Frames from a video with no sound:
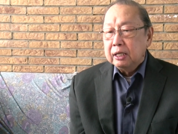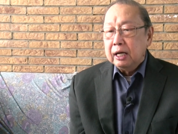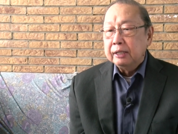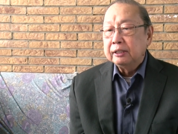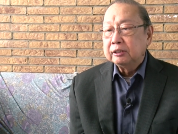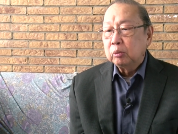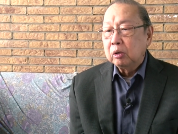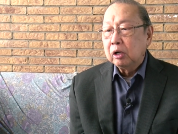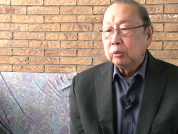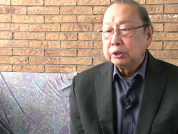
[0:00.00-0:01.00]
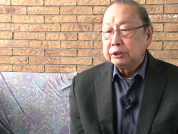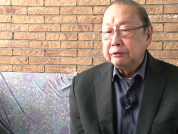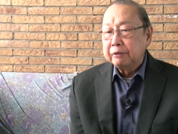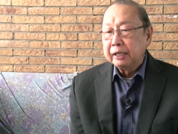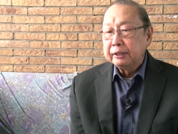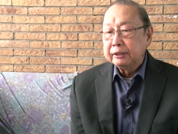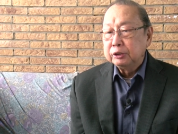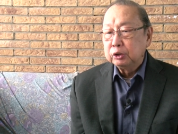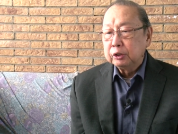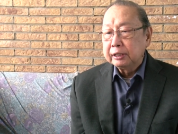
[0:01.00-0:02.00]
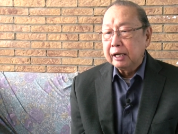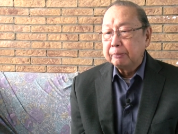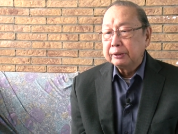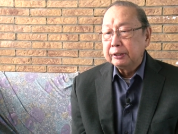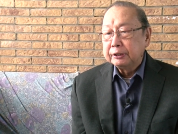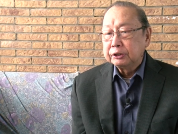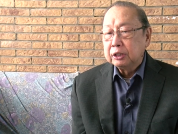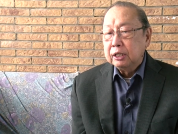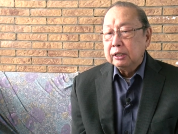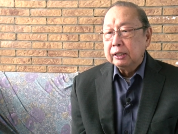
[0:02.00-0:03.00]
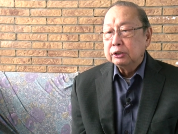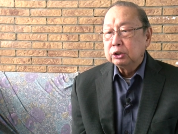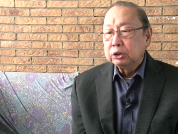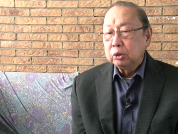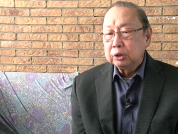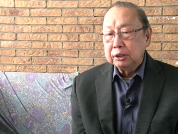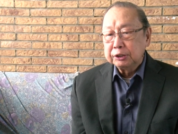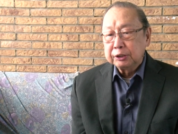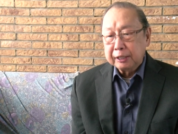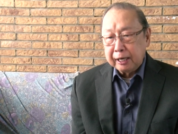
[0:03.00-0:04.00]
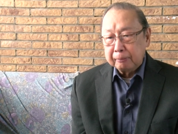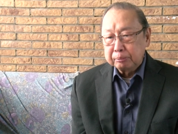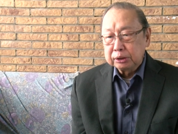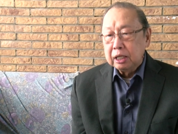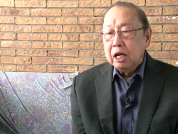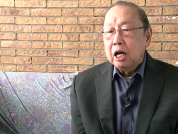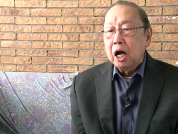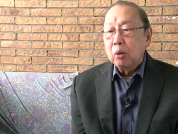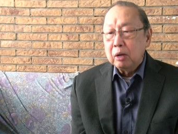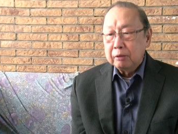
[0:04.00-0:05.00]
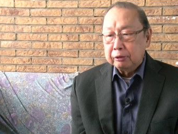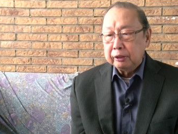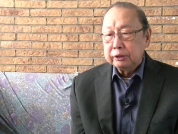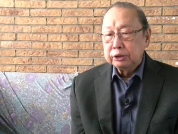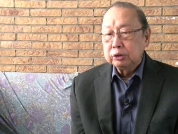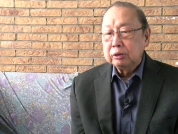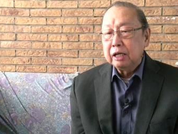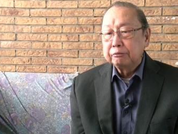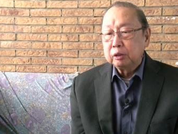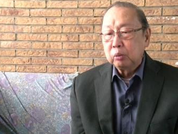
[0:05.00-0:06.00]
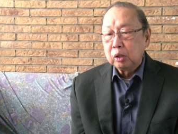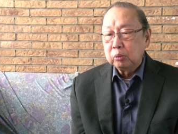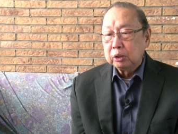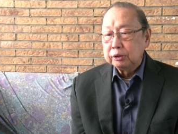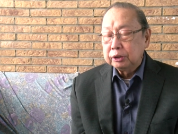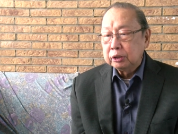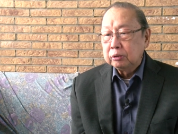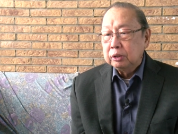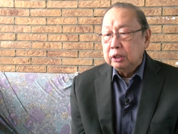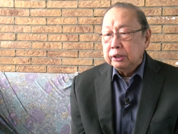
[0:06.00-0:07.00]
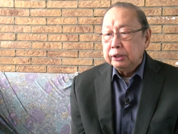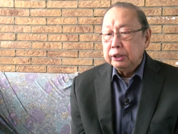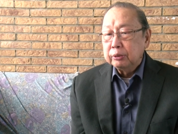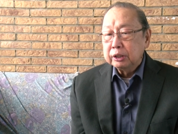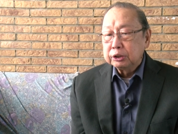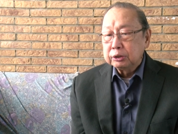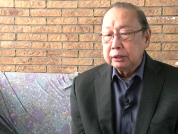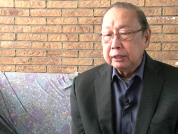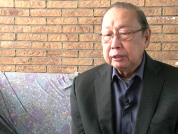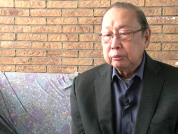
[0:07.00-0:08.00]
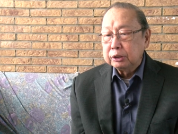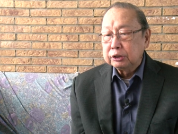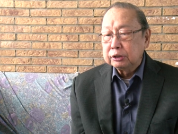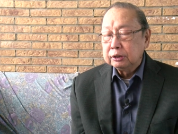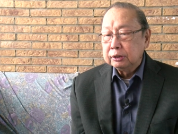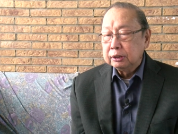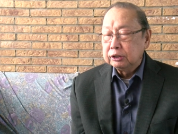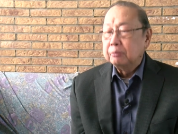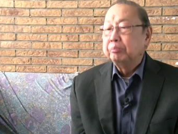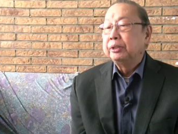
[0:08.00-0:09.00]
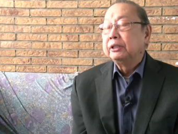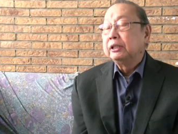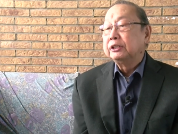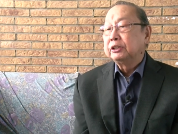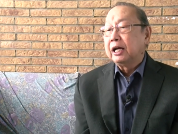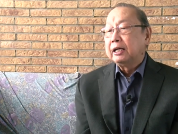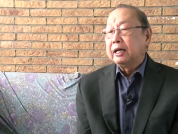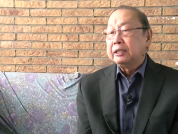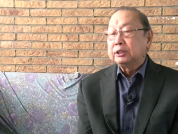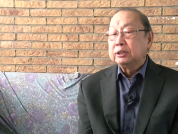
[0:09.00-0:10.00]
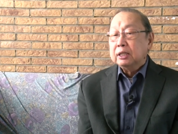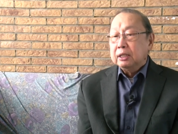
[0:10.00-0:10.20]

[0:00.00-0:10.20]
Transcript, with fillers: and that the world was divided into the capitalist and socialist camps However, soon after World War II, the U.S., together with its imperialist allies,